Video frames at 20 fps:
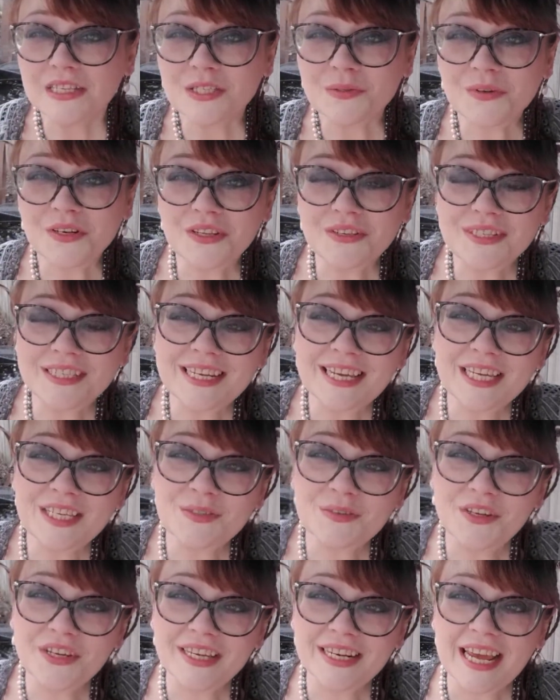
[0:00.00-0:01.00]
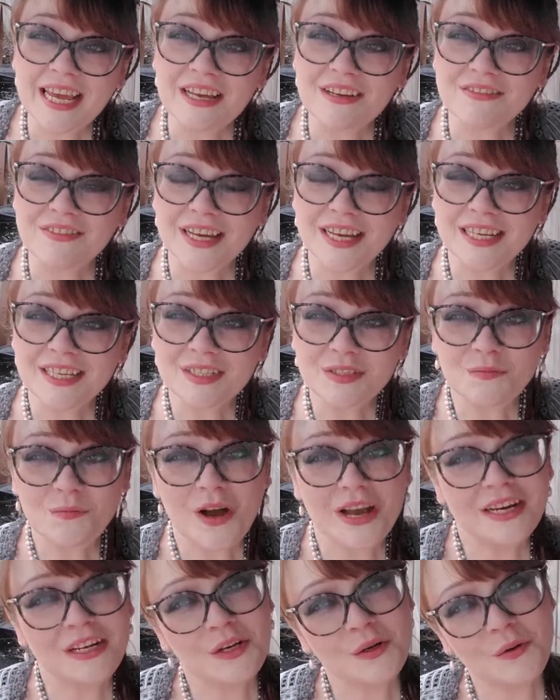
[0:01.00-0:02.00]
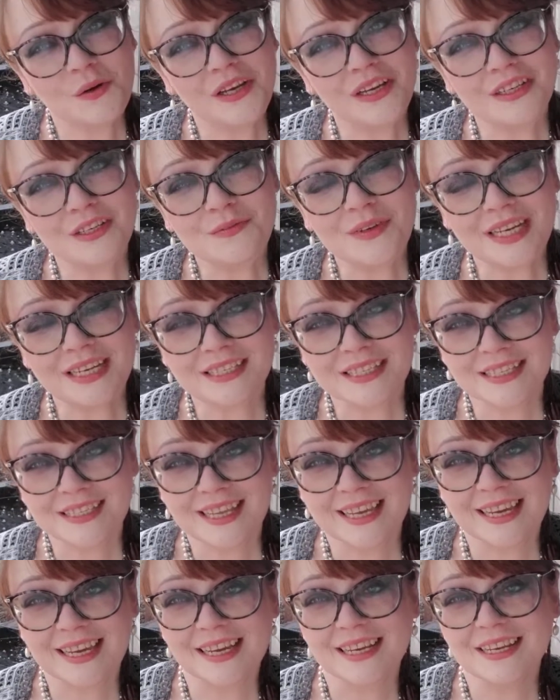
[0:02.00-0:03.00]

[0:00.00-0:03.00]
of those days where you can have wine and oil because it's like